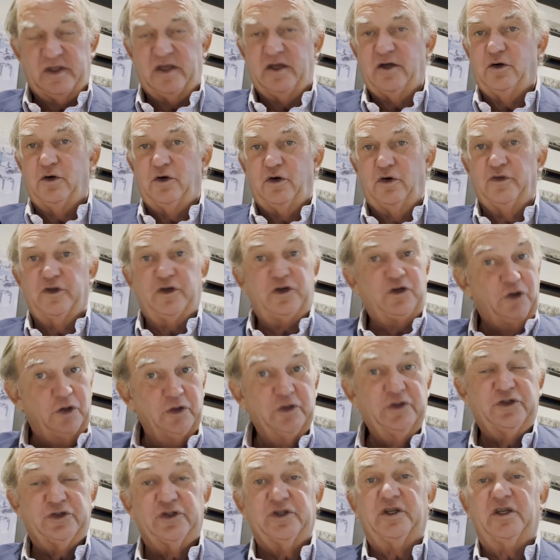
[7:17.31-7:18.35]
On the
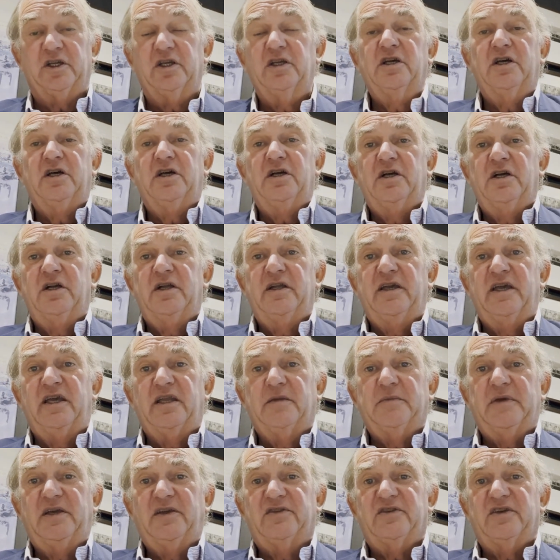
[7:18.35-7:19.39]
contrary, it
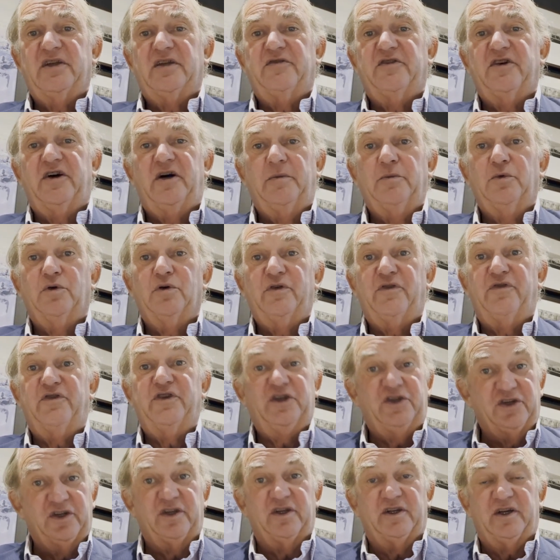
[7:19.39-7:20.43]
makes it far more
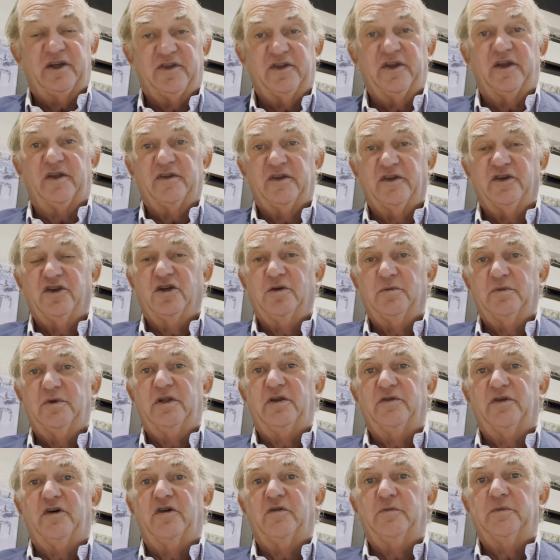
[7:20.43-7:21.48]
efficient, I think, the human
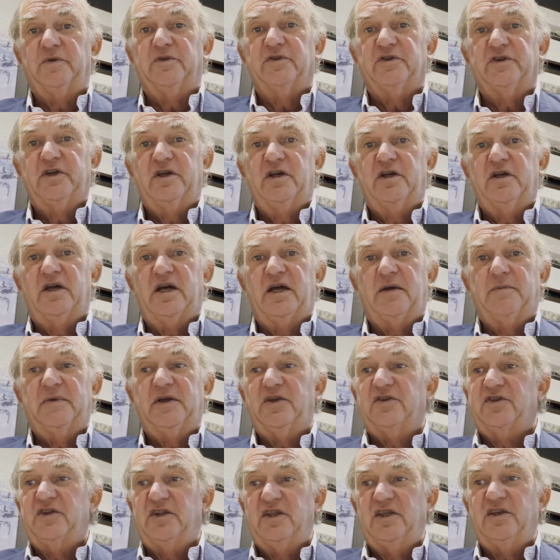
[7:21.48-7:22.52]
involvement, and
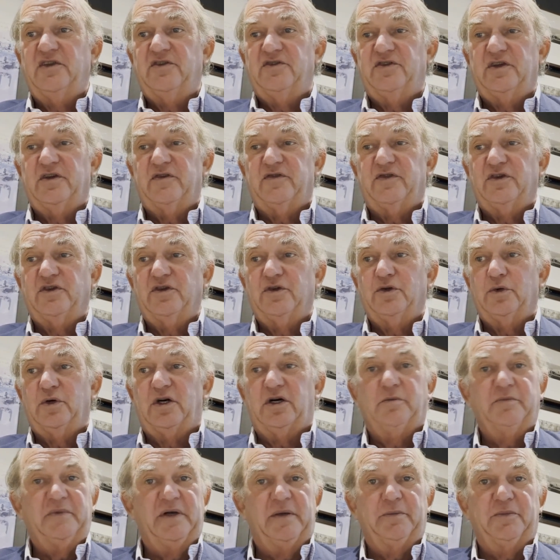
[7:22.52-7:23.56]
makes it easier for you,
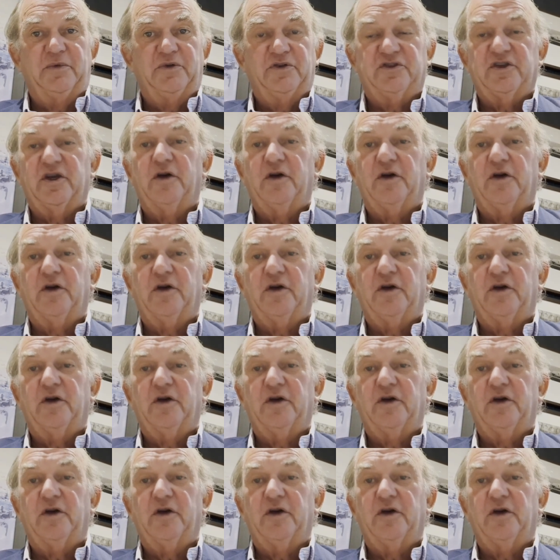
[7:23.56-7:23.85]
our members.